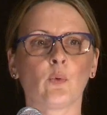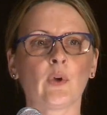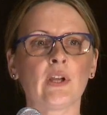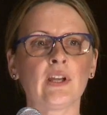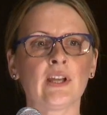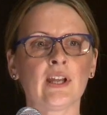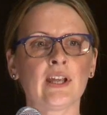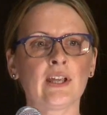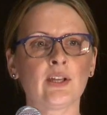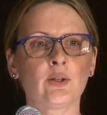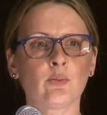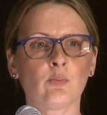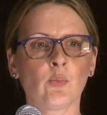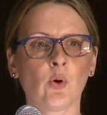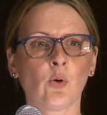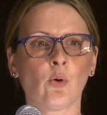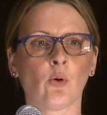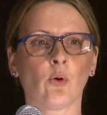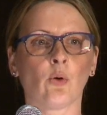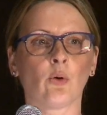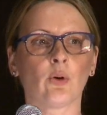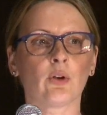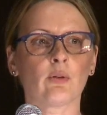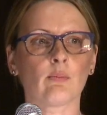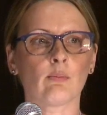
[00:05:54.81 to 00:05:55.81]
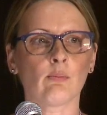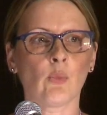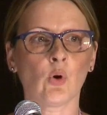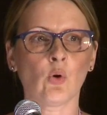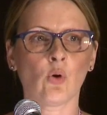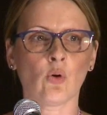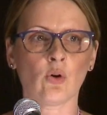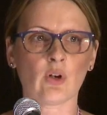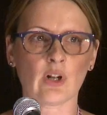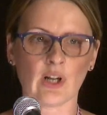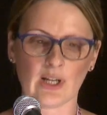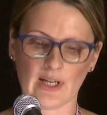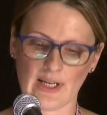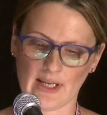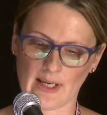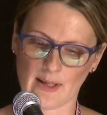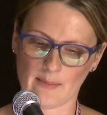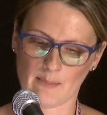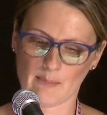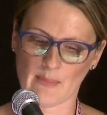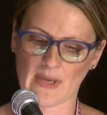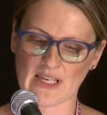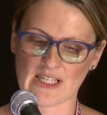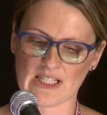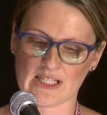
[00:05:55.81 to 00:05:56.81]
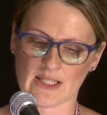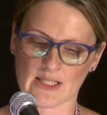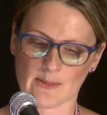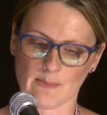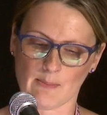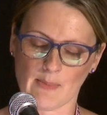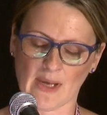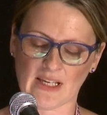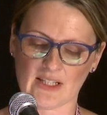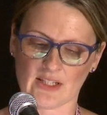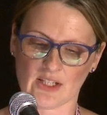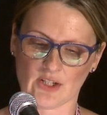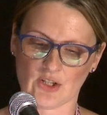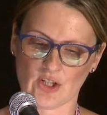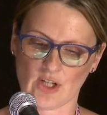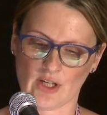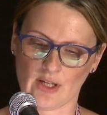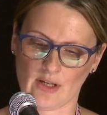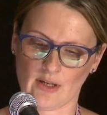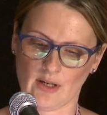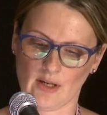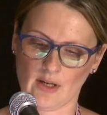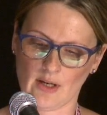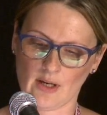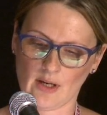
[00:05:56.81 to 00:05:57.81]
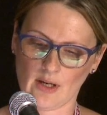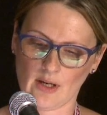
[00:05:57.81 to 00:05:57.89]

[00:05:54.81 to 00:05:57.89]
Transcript: We need more clear messaging.